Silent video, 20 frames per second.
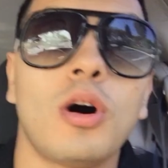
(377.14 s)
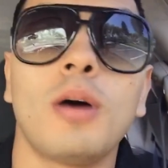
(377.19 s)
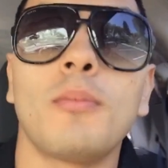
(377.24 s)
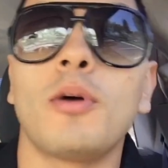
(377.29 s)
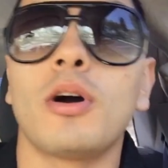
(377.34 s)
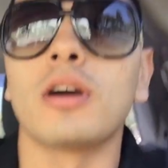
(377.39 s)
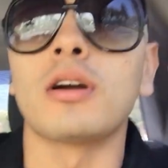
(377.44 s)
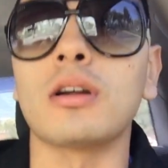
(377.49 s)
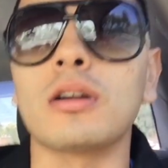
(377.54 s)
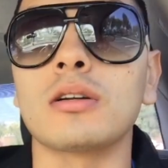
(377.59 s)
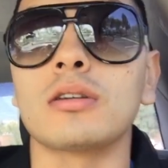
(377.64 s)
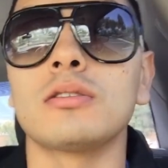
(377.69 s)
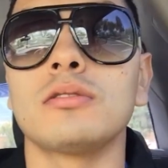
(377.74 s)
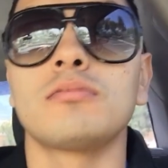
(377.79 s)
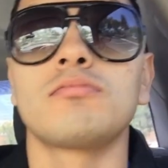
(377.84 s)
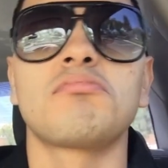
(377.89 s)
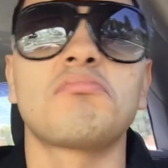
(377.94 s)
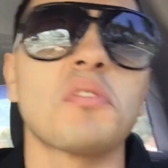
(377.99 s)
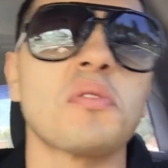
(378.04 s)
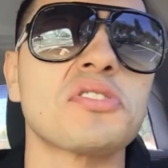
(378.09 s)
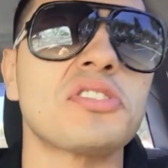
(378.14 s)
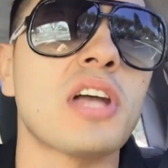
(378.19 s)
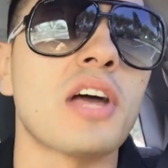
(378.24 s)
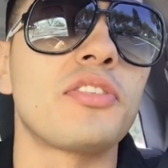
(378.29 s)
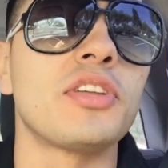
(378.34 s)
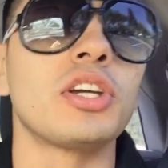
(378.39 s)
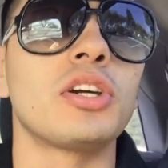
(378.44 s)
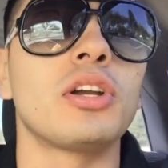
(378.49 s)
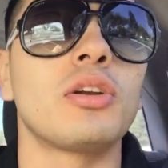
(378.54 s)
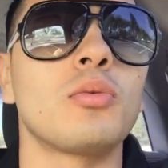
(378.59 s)
Walmart, there's
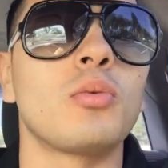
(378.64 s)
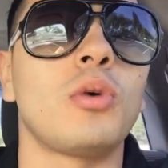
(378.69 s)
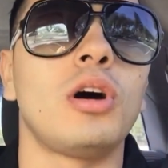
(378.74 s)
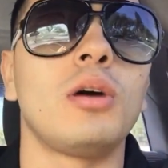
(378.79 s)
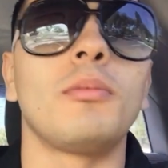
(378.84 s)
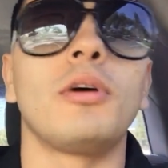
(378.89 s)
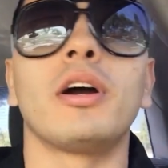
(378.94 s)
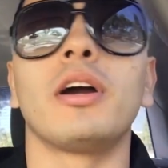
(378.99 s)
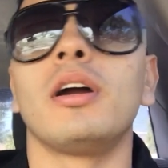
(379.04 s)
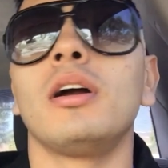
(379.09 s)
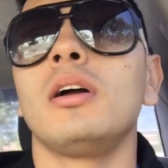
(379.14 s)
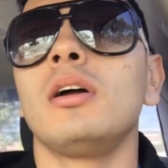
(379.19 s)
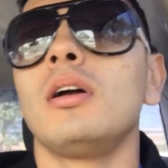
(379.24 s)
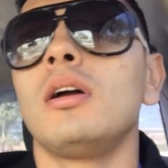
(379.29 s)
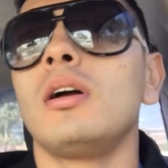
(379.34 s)
nothing good in Walmart.